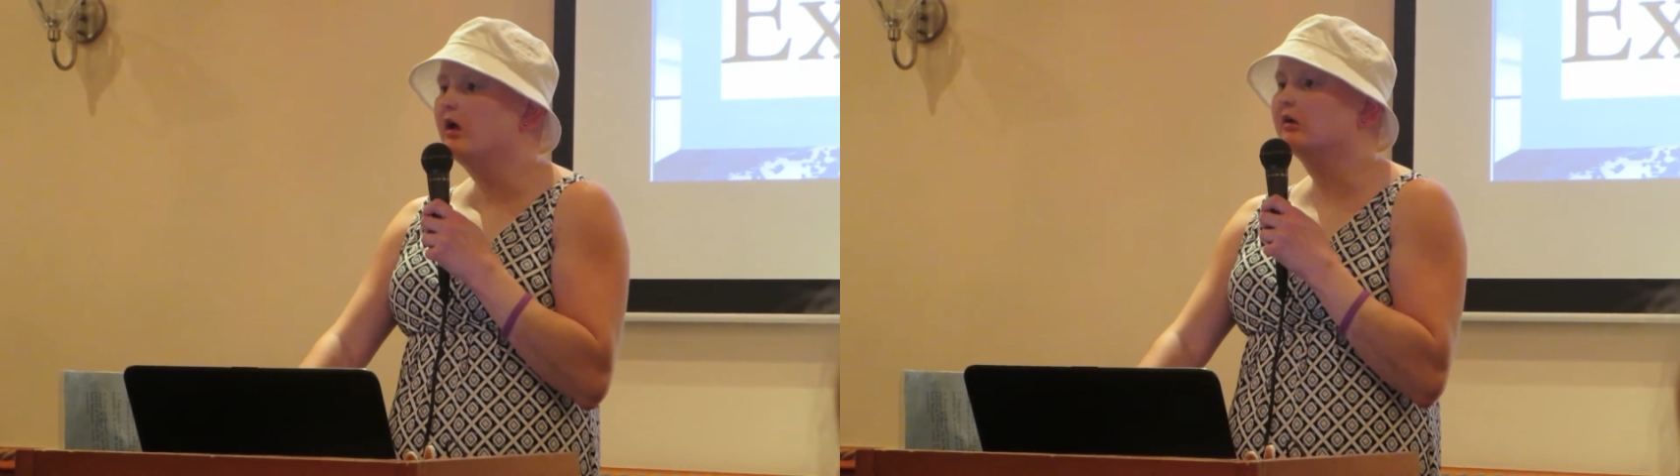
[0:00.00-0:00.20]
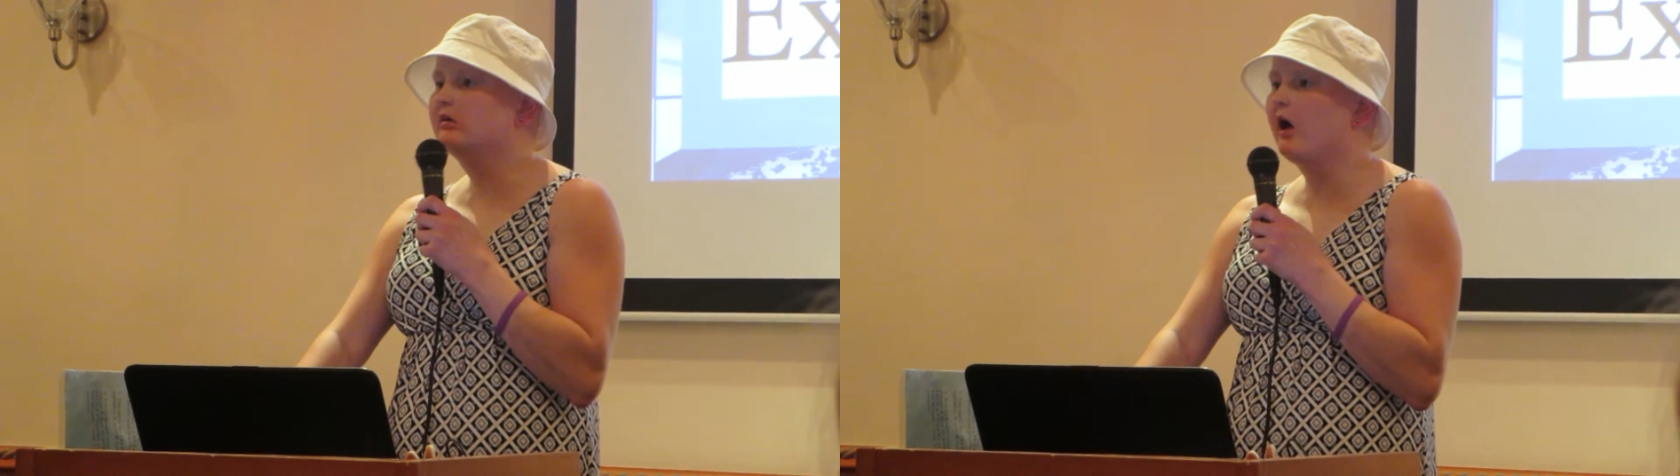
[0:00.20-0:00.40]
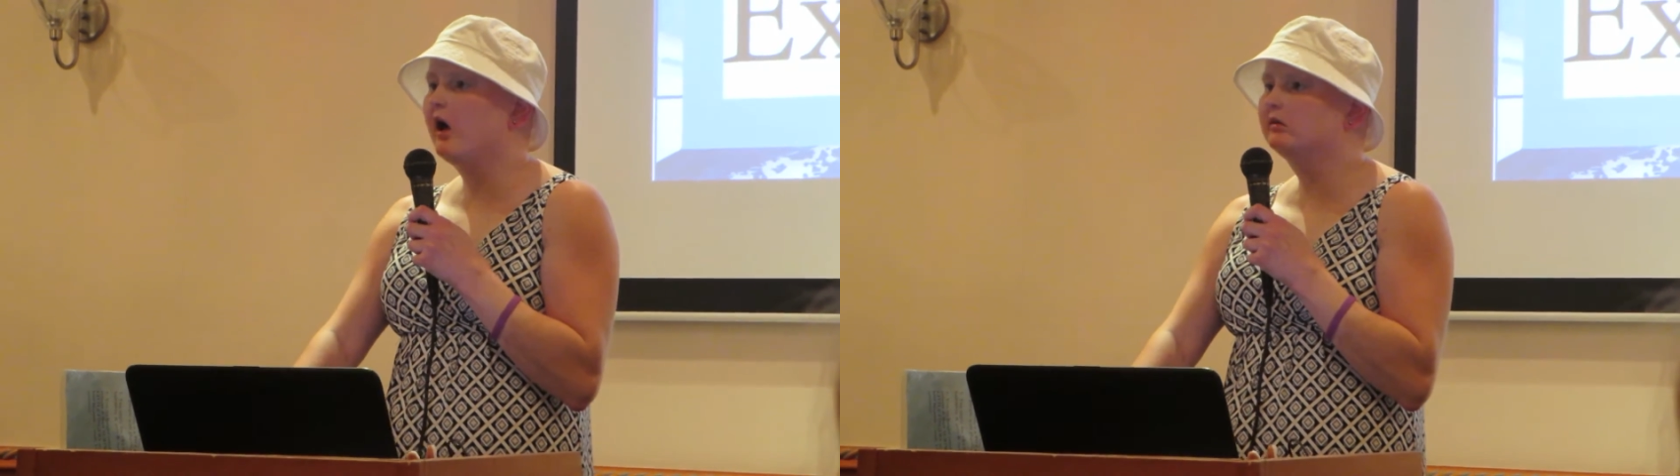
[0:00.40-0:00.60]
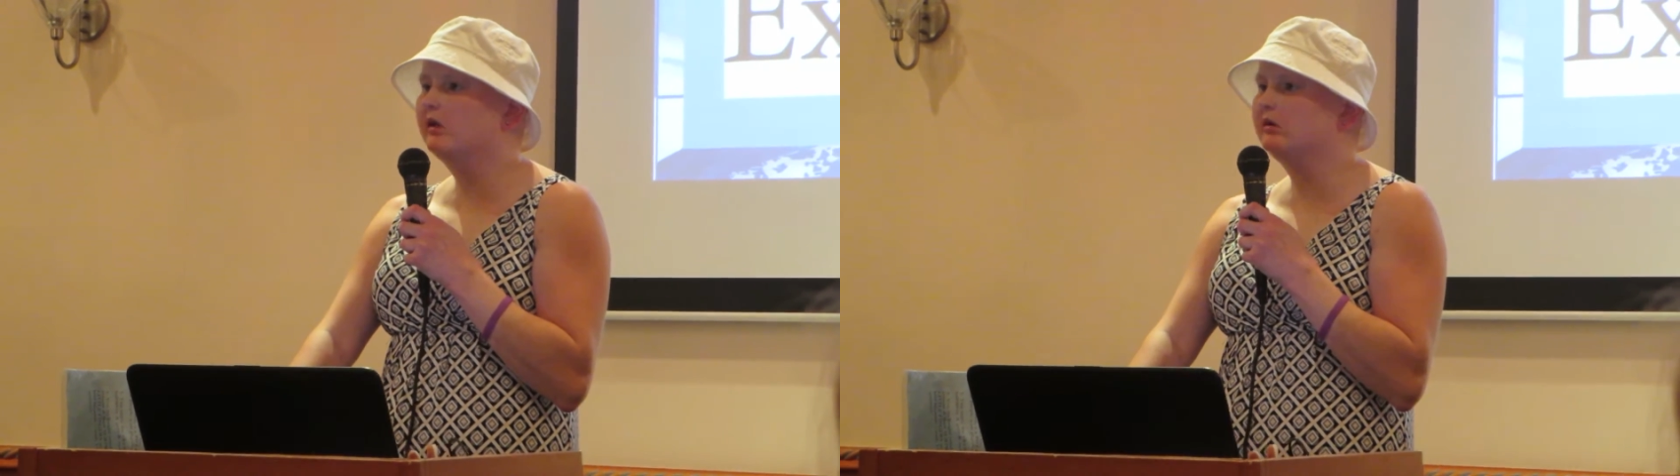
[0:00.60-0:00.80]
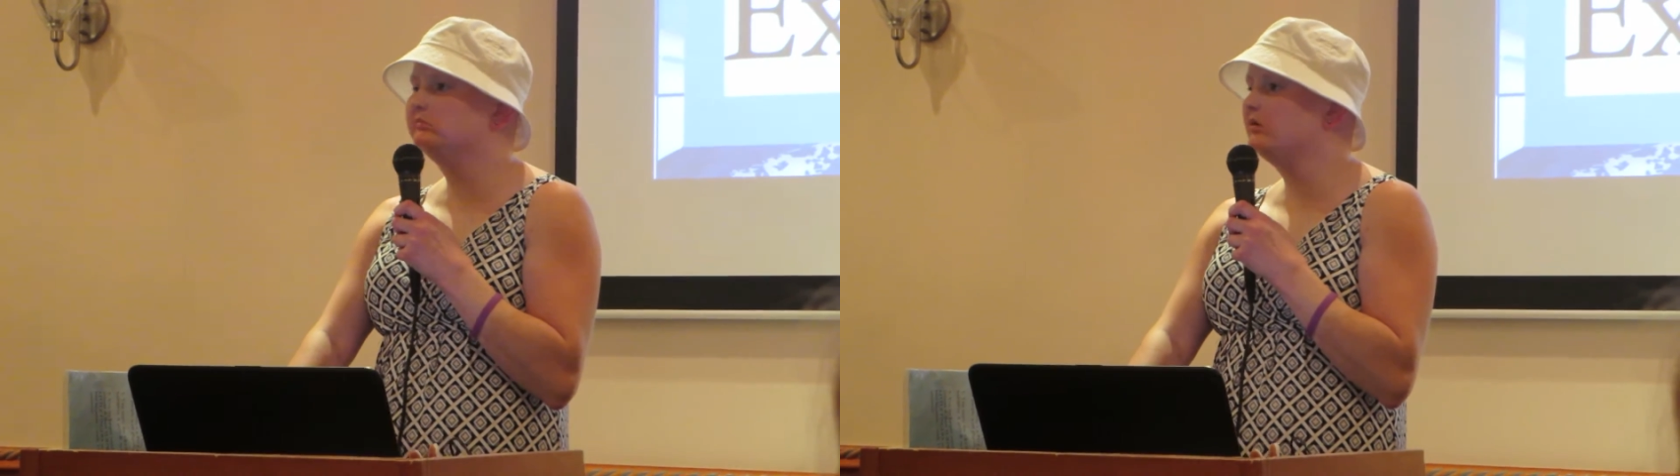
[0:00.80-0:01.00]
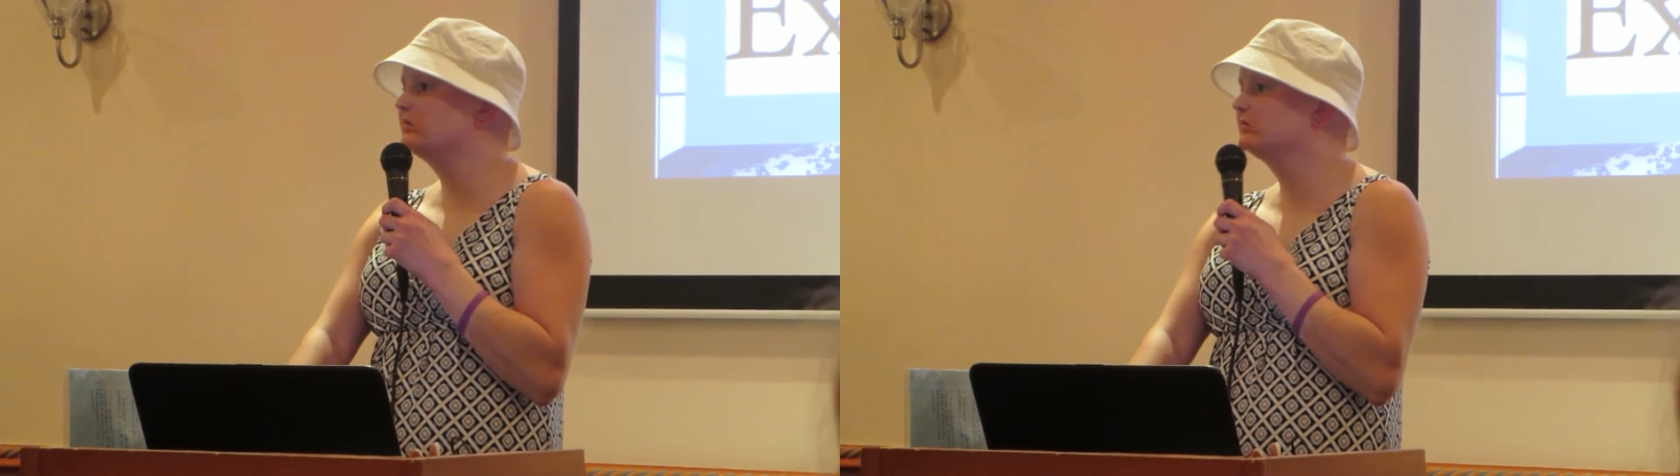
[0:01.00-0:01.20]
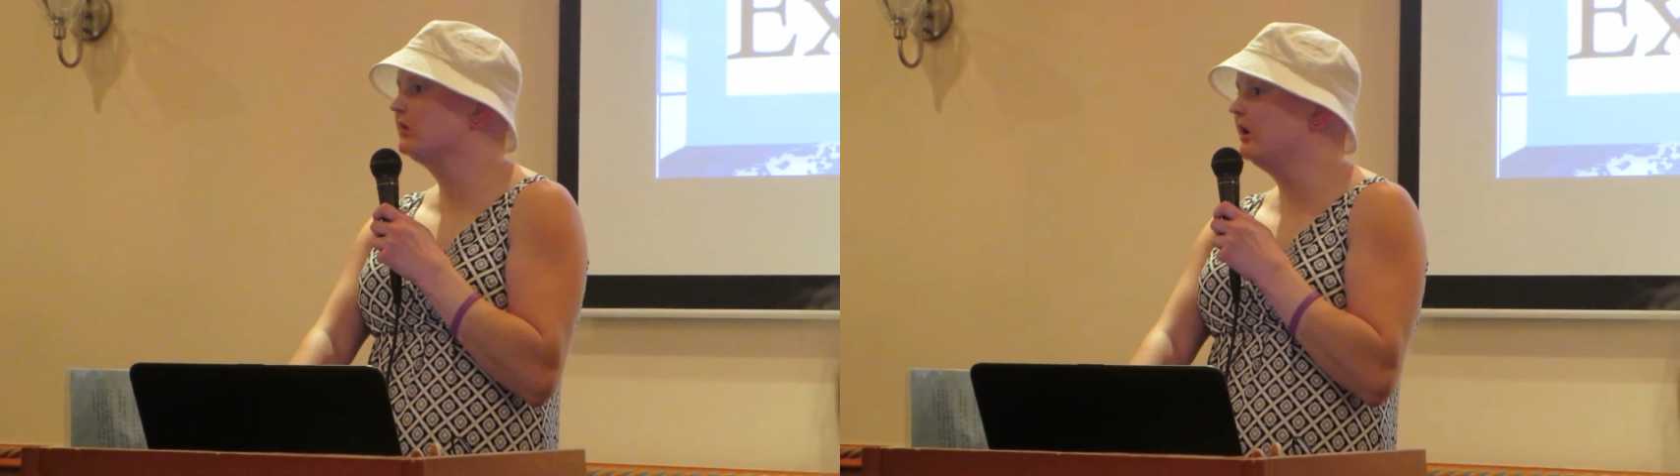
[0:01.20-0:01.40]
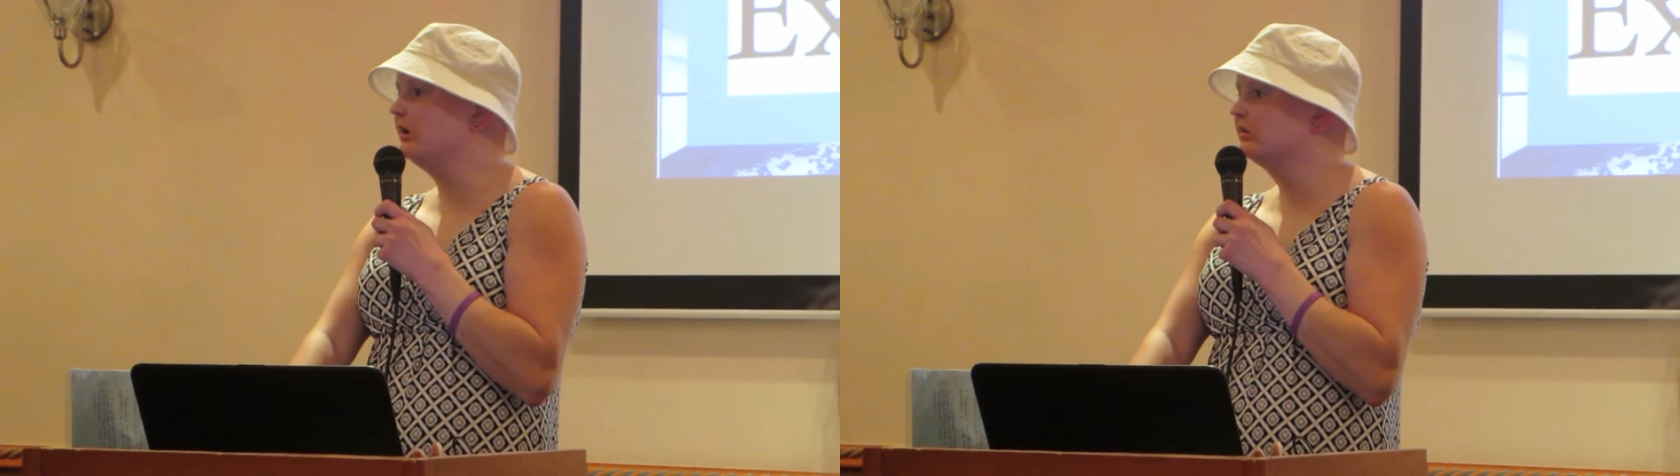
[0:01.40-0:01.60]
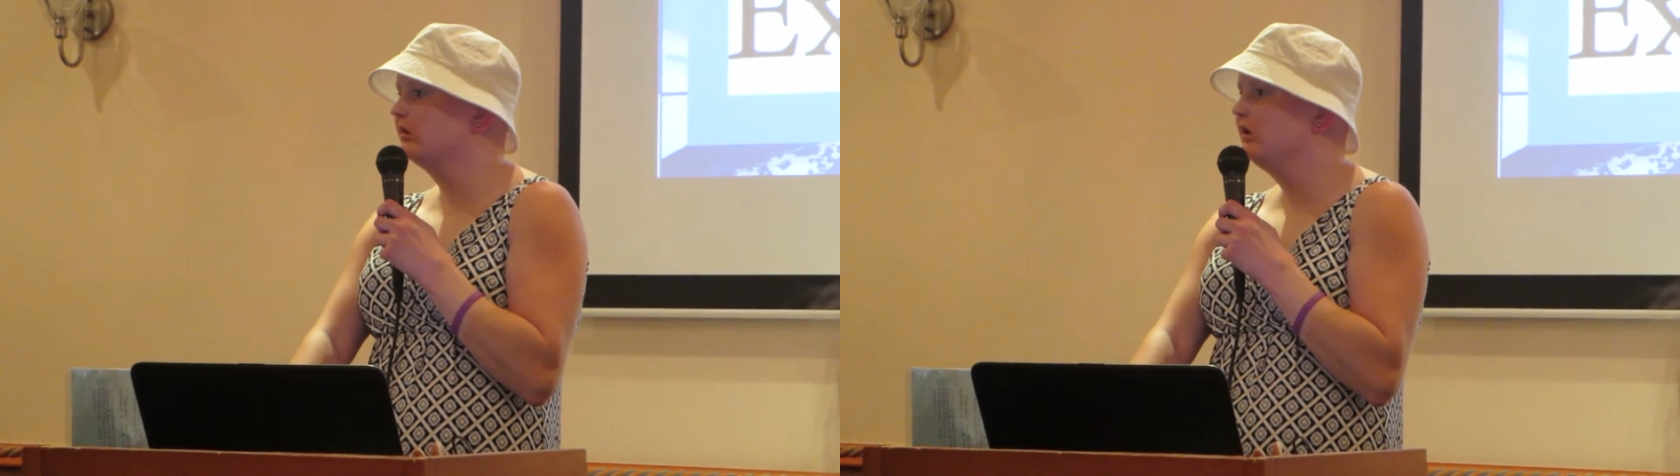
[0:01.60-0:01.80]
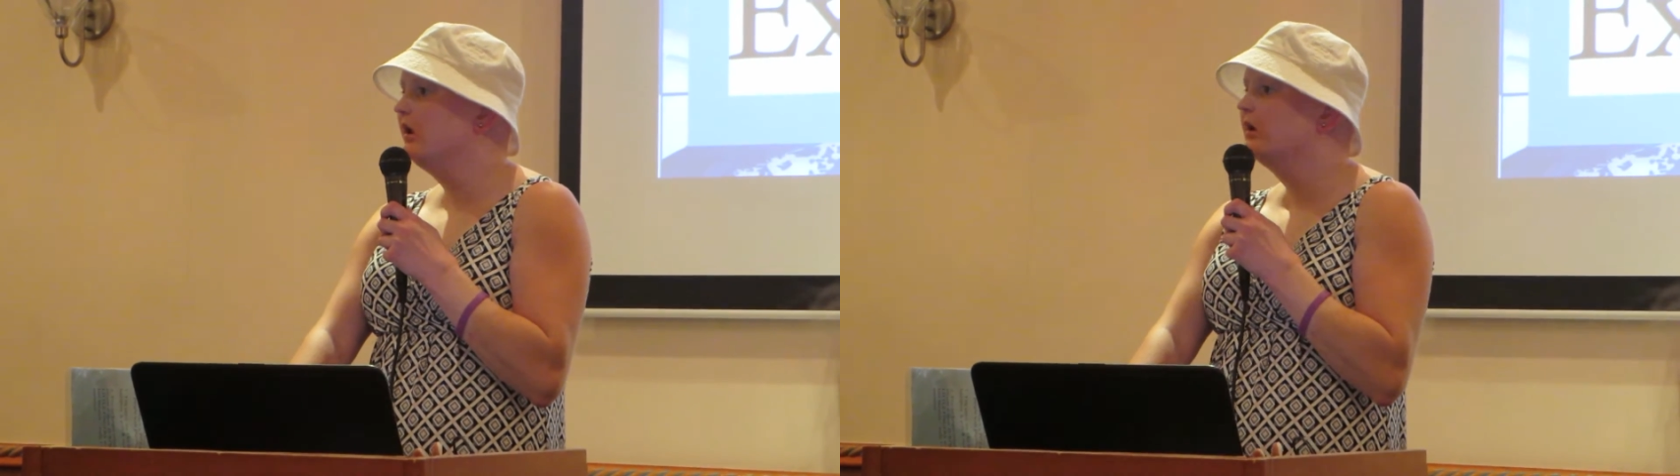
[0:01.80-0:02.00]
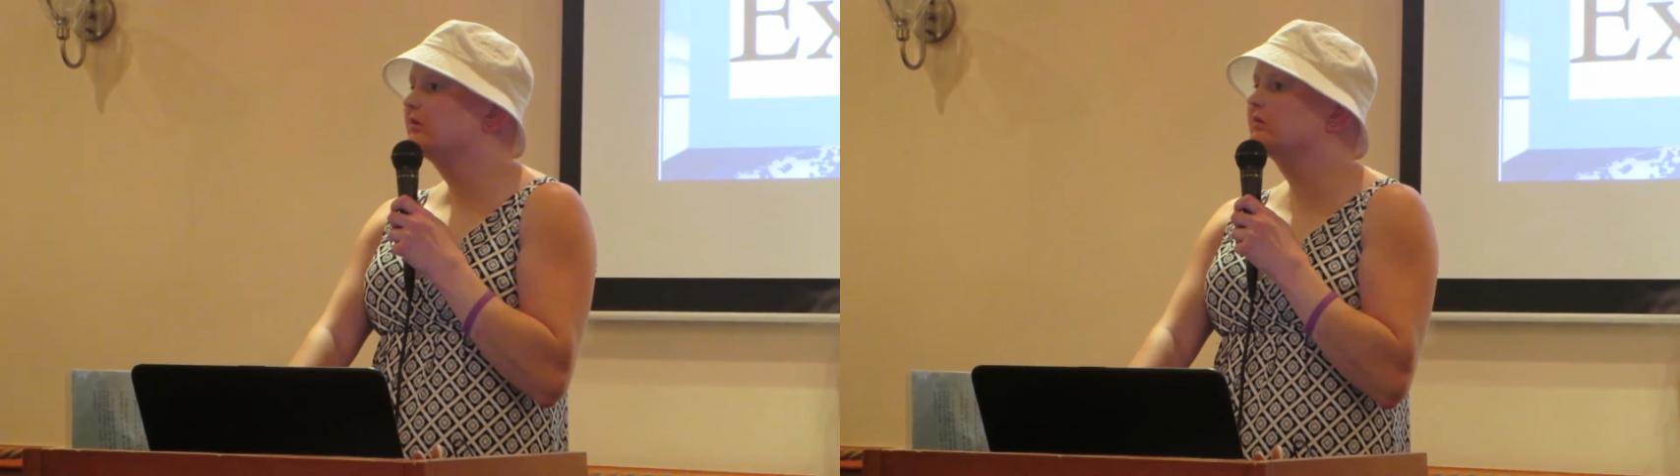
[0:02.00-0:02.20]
God gave me strength to